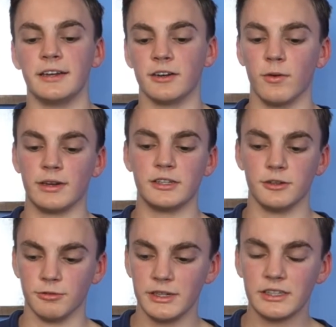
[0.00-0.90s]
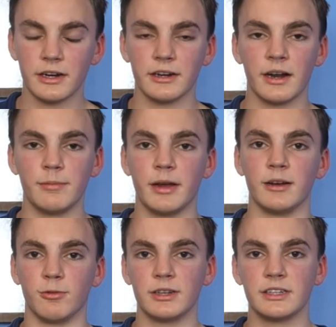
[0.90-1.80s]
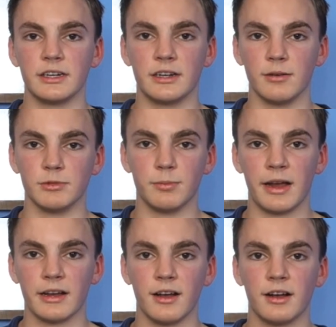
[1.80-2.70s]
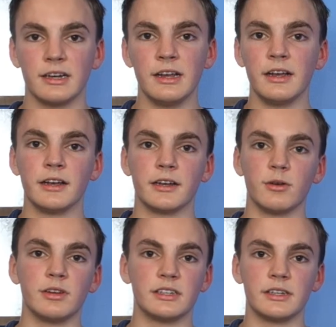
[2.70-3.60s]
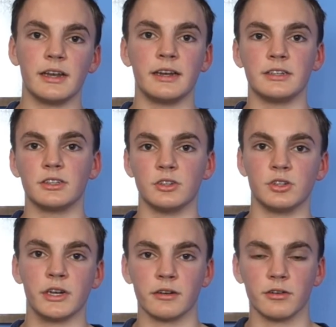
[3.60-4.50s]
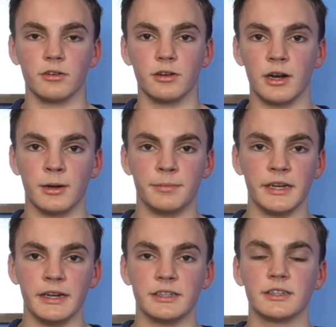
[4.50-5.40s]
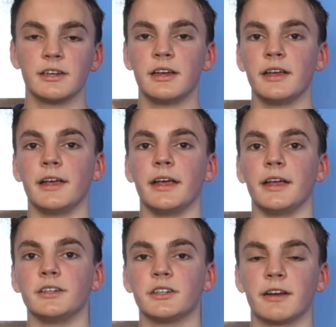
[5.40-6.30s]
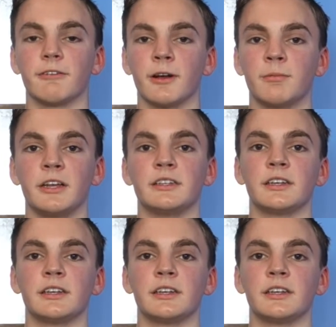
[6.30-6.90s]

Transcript: You're going to restart your iPad once it comes back on, go into settings, general, updates, and check for updates.